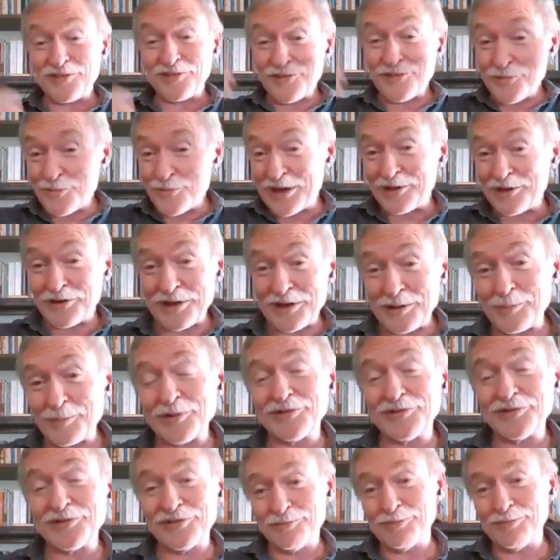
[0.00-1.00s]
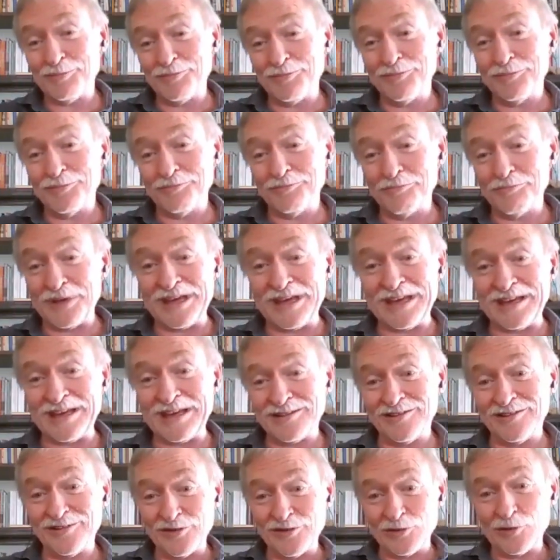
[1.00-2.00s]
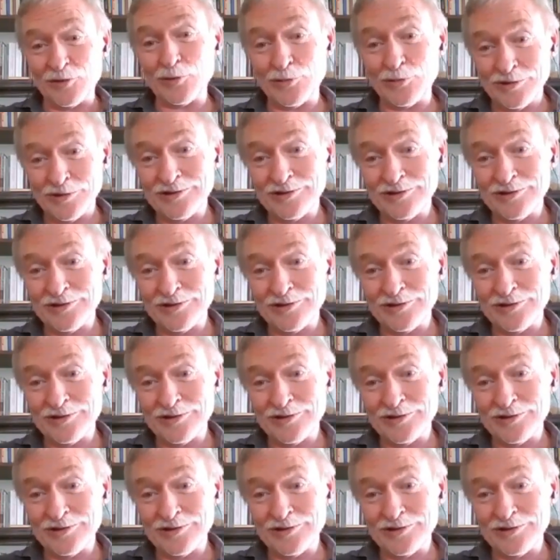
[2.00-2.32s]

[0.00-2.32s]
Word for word: you better able to be and do,